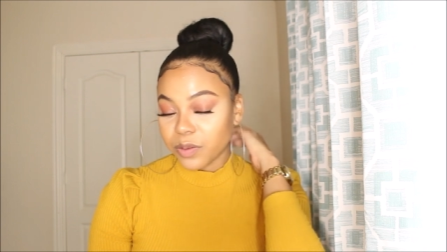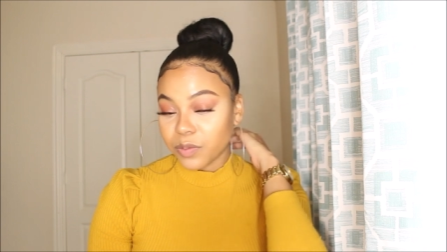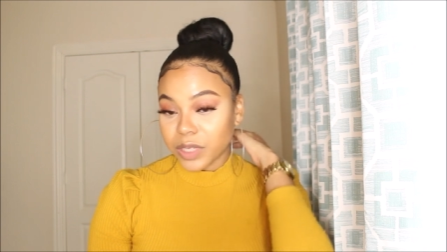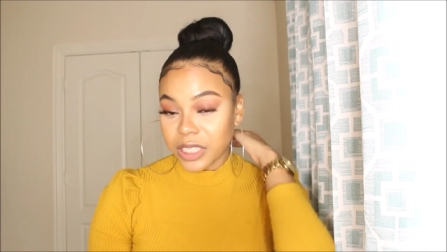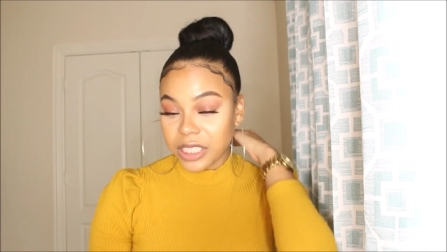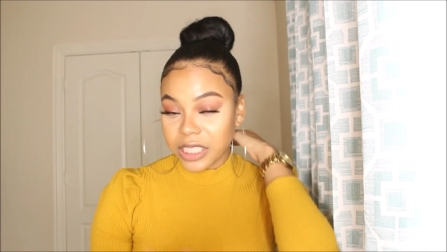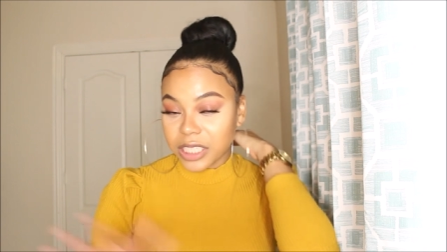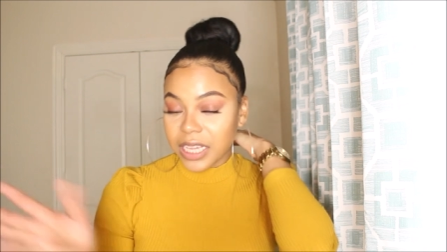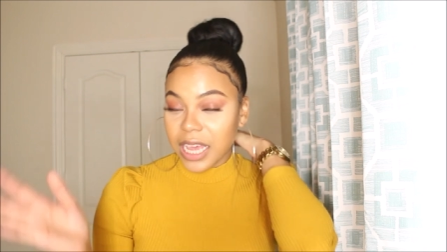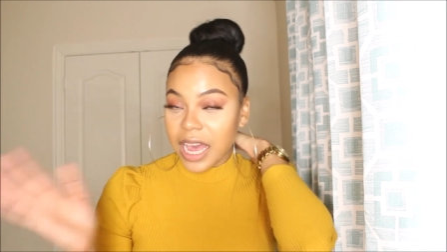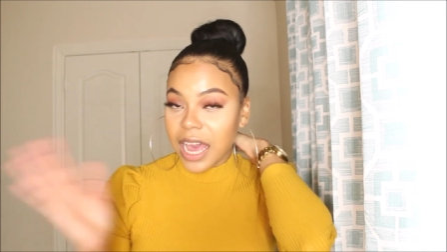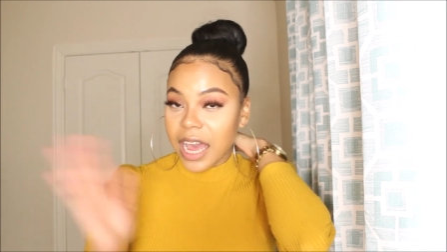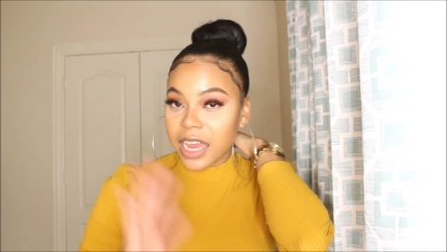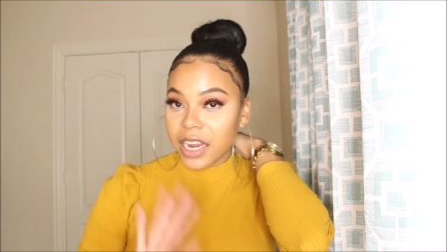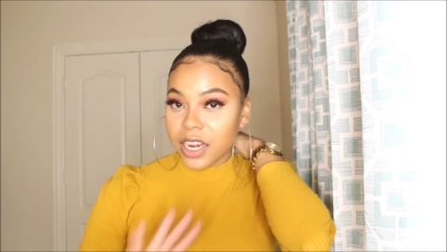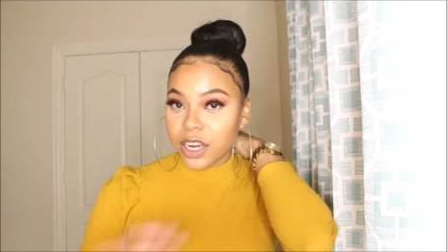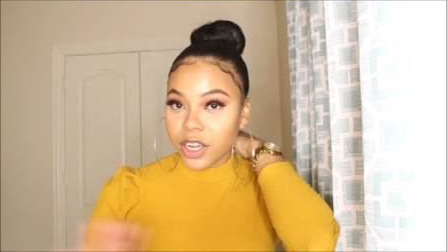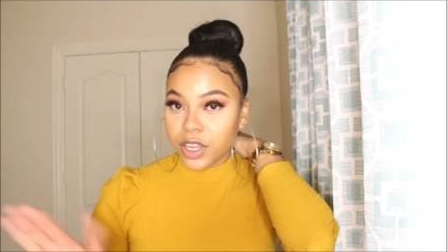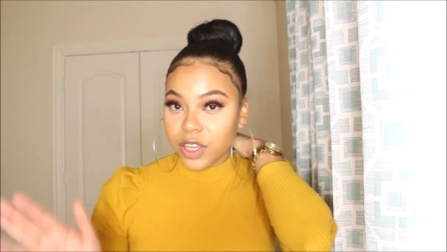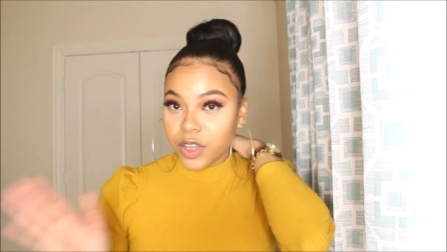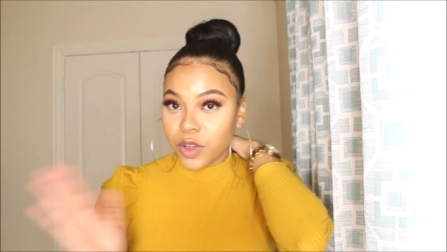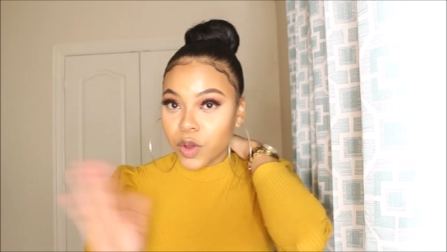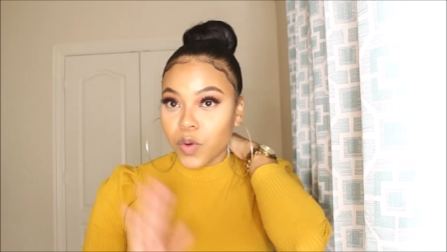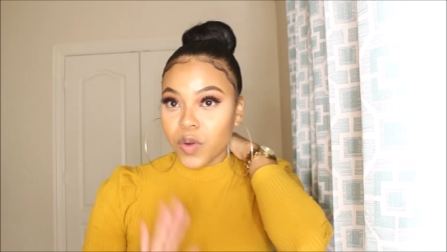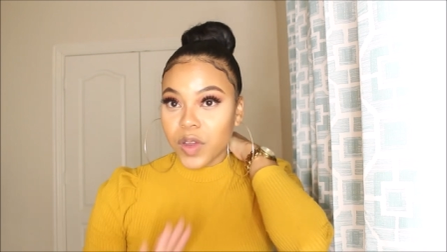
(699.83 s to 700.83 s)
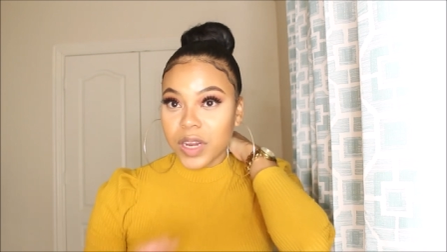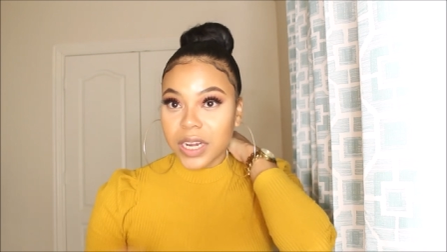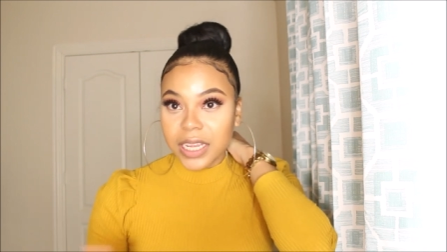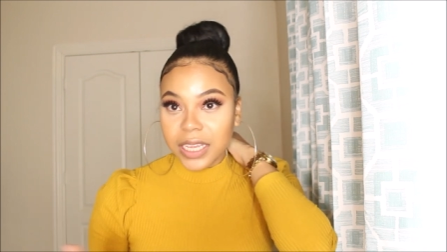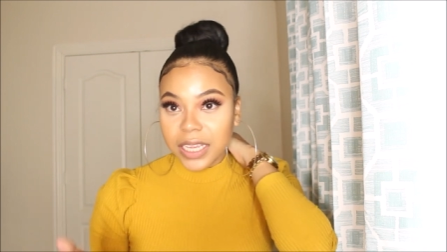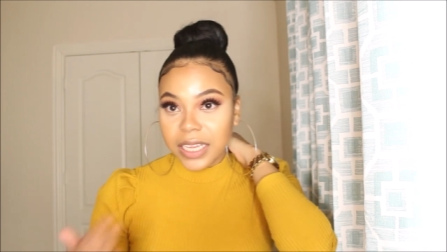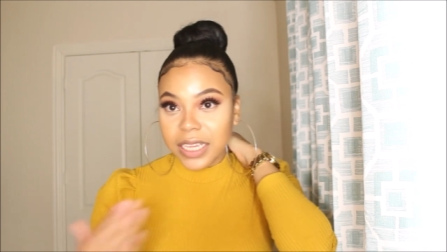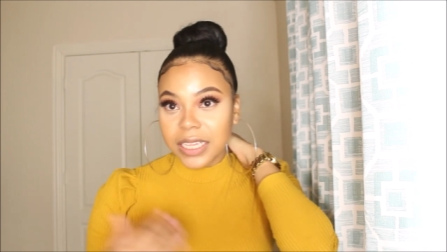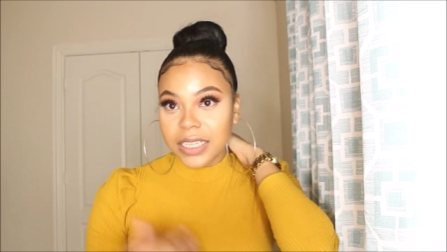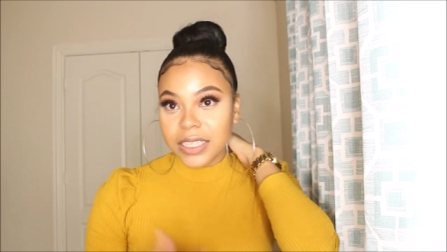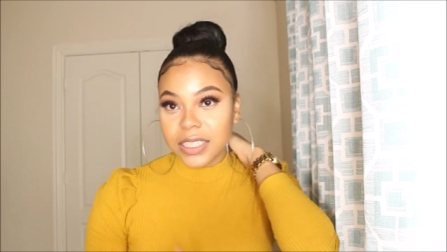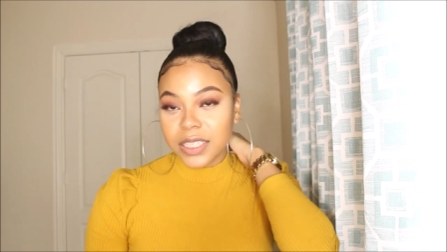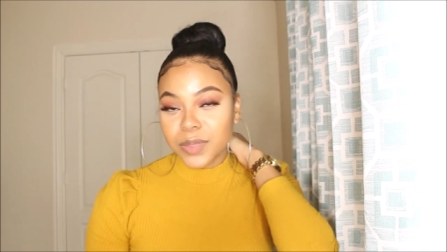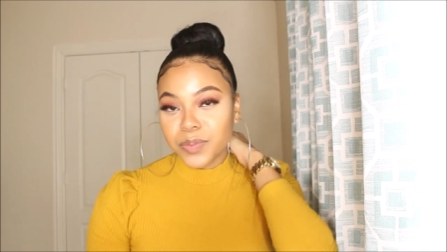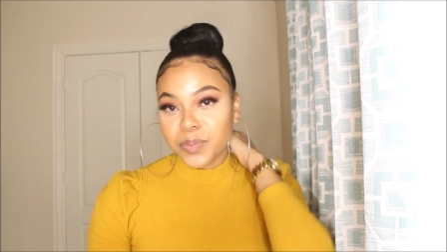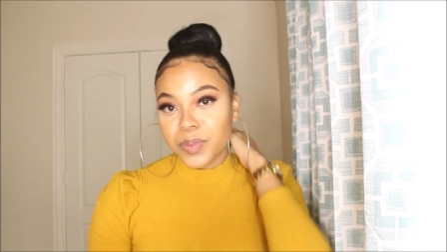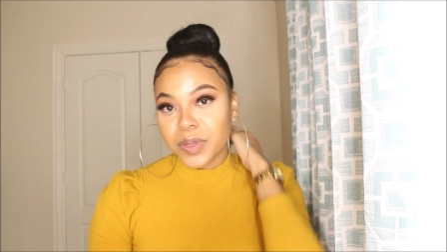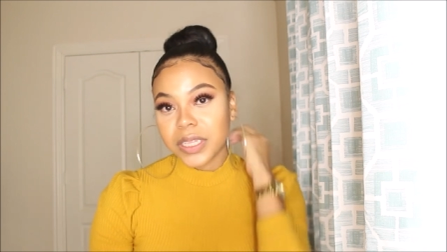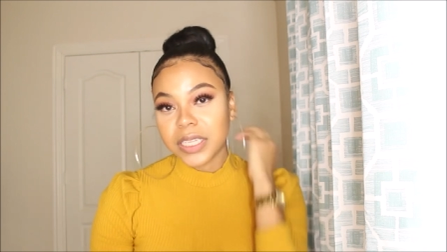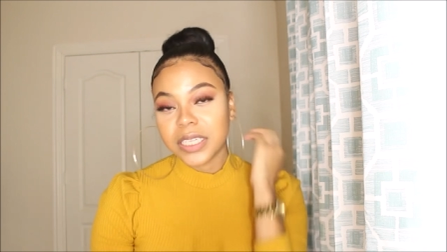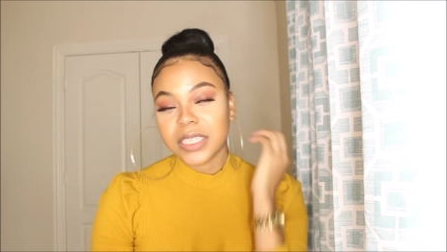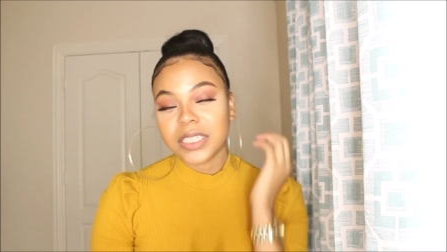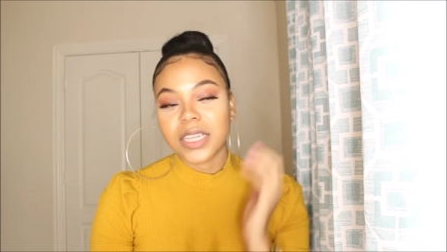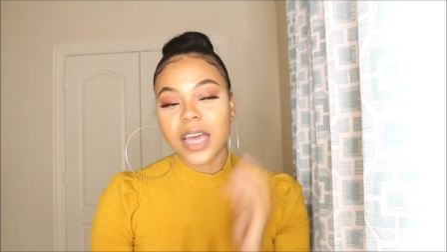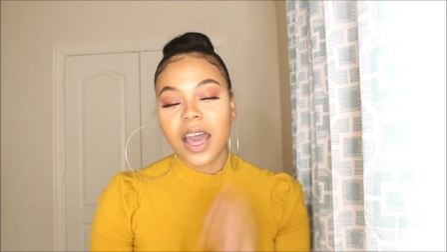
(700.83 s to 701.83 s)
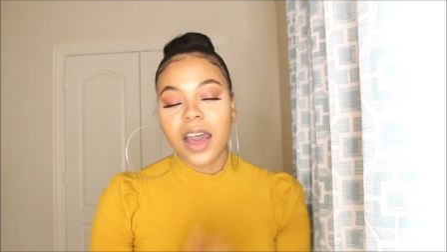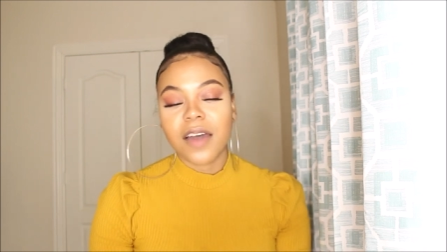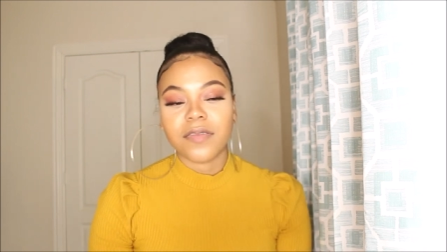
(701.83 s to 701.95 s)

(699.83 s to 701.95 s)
was kind of going against police